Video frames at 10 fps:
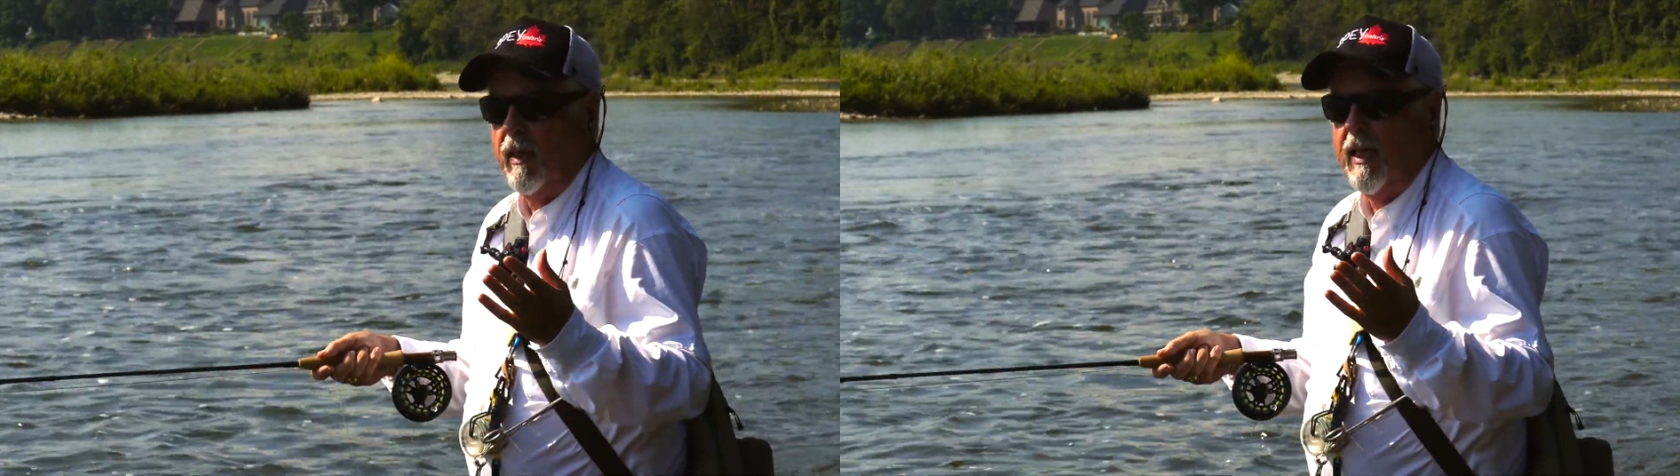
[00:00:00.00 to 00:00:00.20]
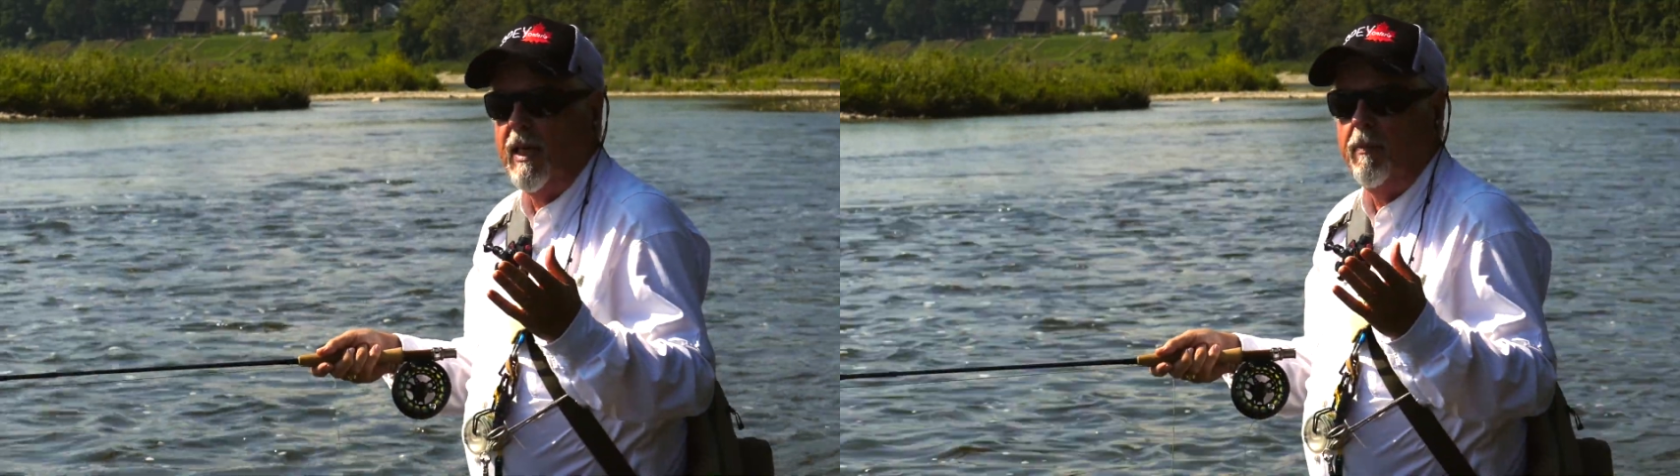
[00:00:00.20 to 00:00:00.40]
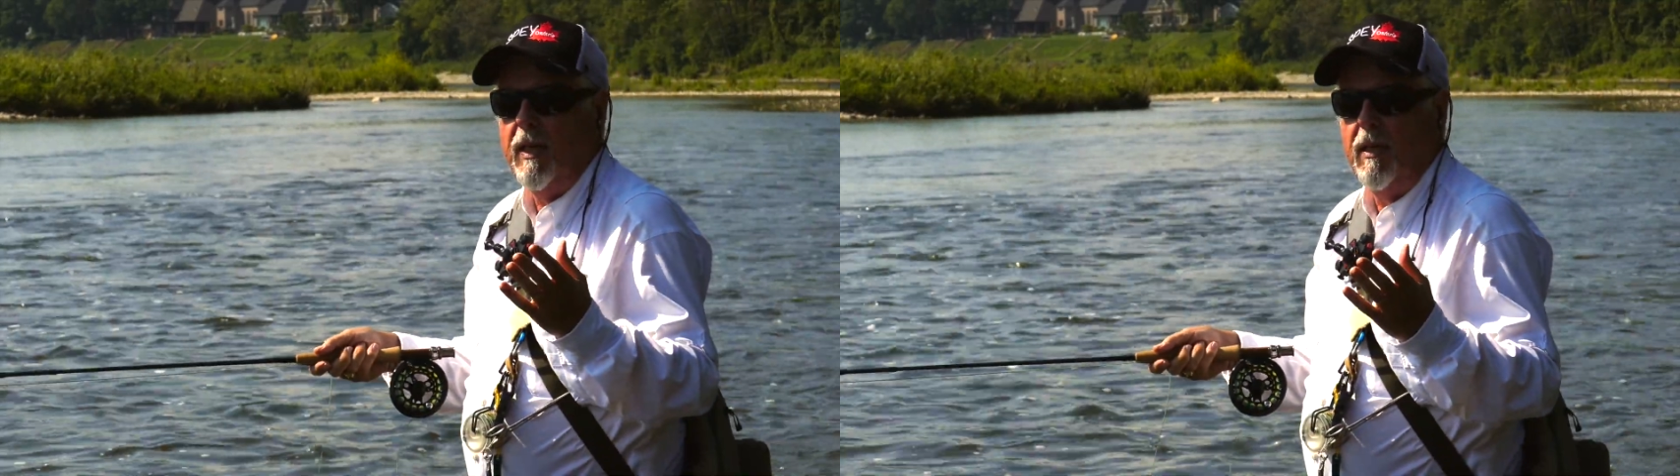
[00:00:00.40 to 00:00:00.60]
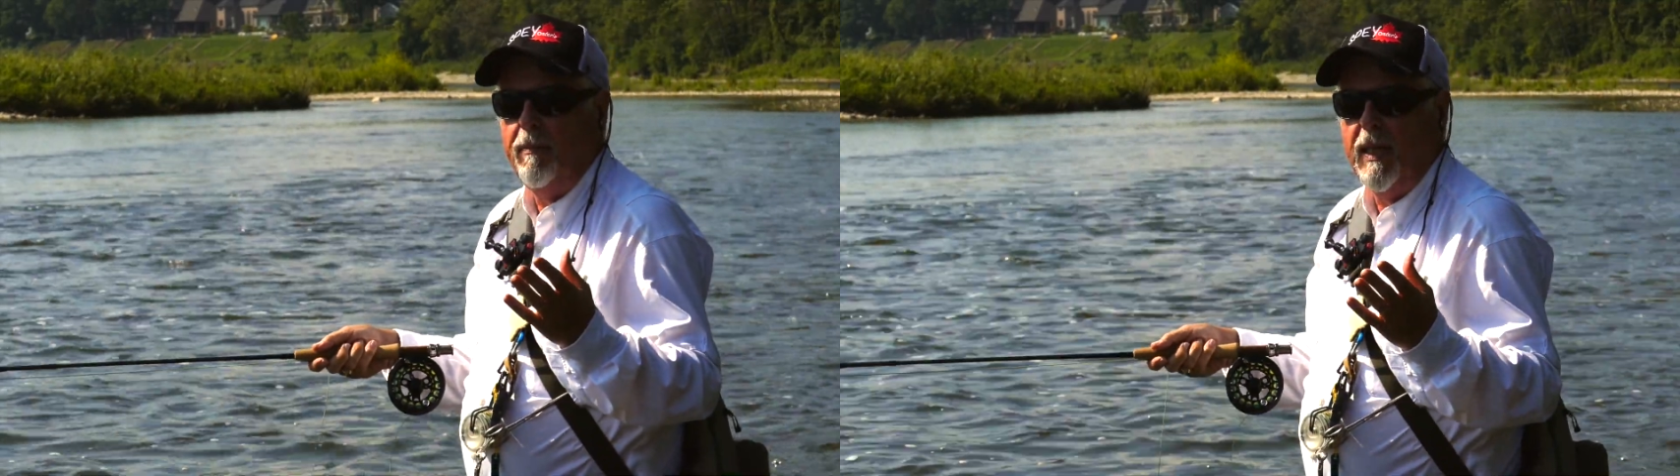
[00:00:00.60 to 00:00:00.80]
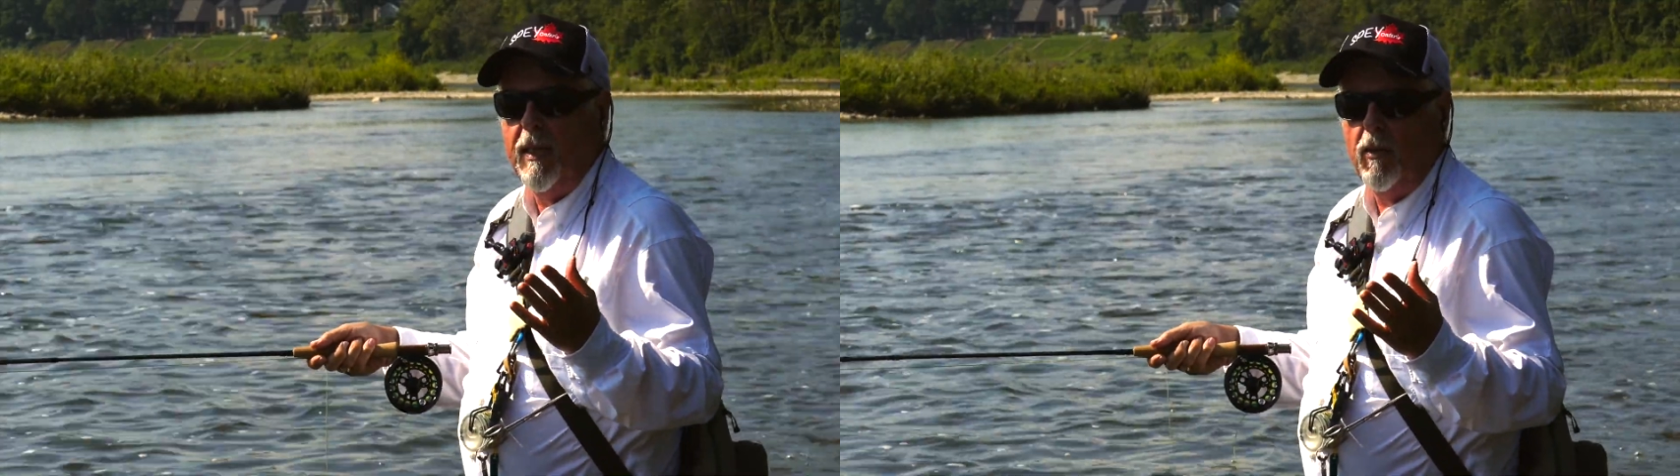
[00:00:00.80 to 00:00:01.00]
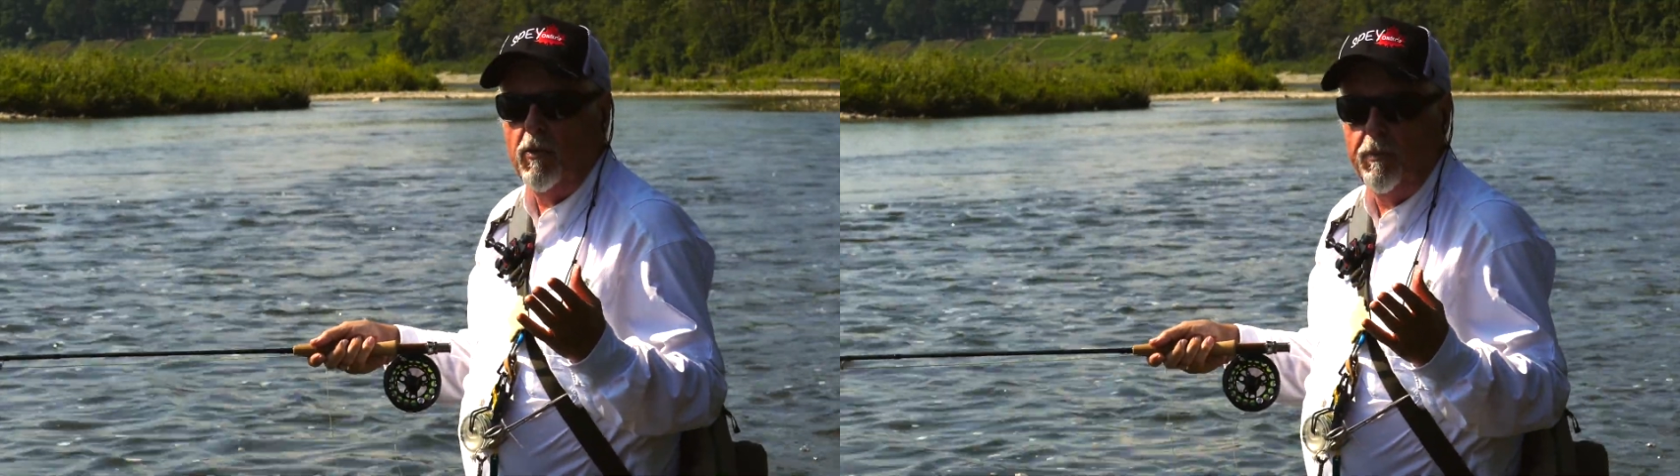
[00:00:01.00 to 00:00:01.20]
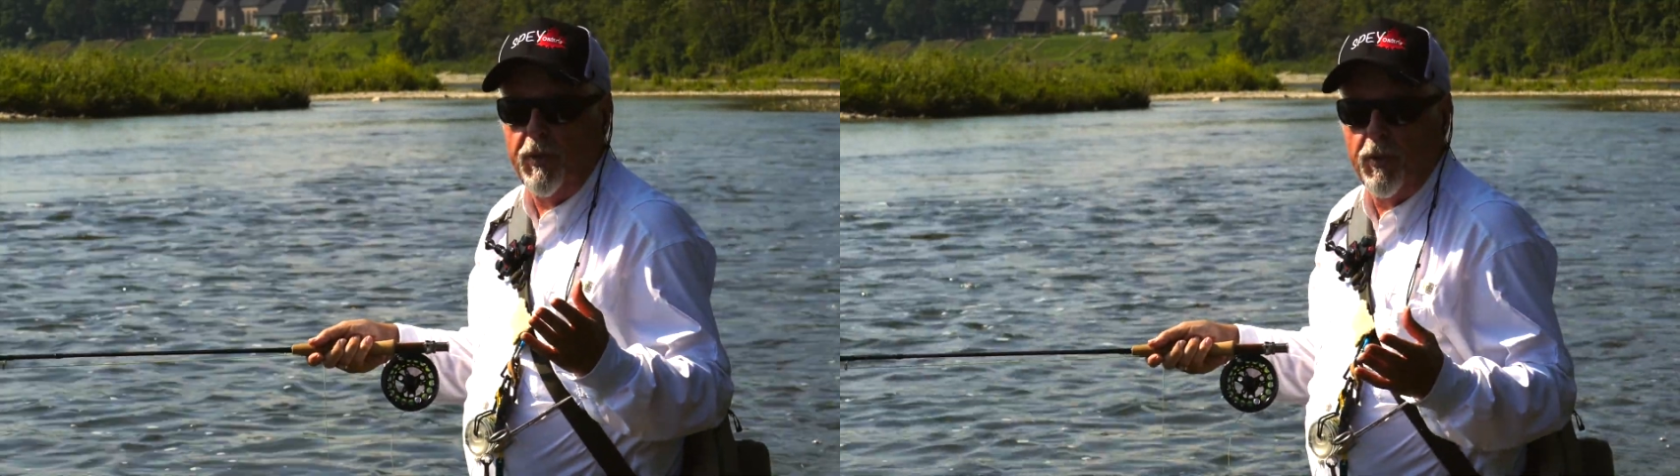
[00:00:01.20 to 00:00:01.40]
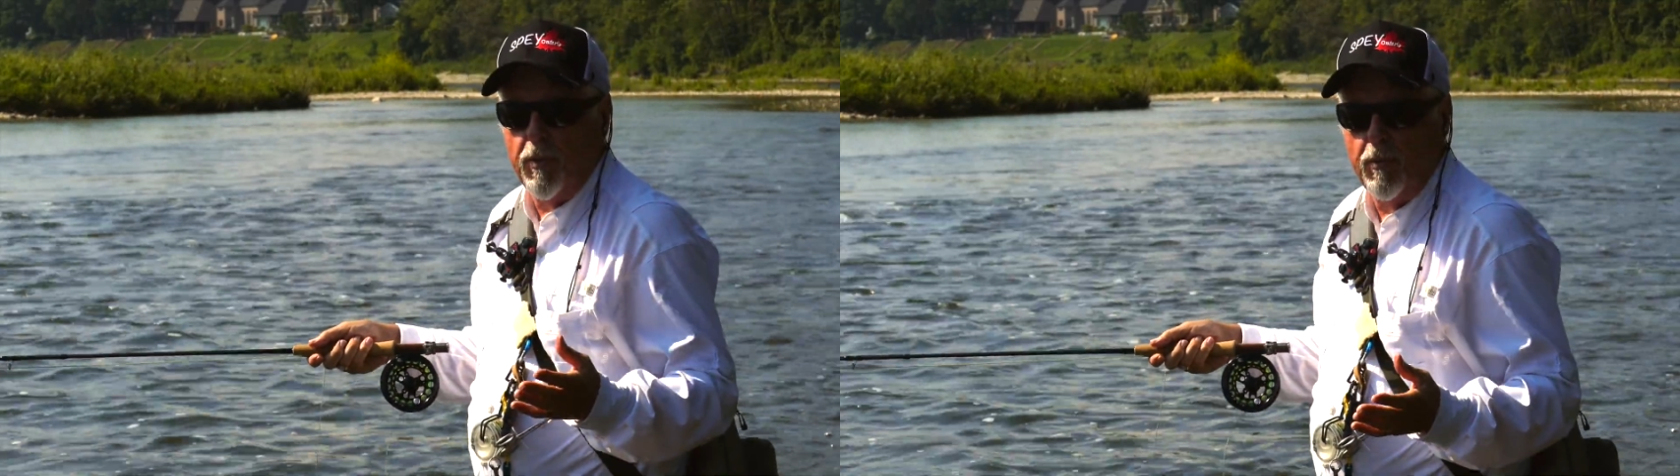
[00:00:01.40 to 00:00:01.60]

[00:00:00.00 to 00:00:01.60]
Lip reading: itty bitty bitty loops.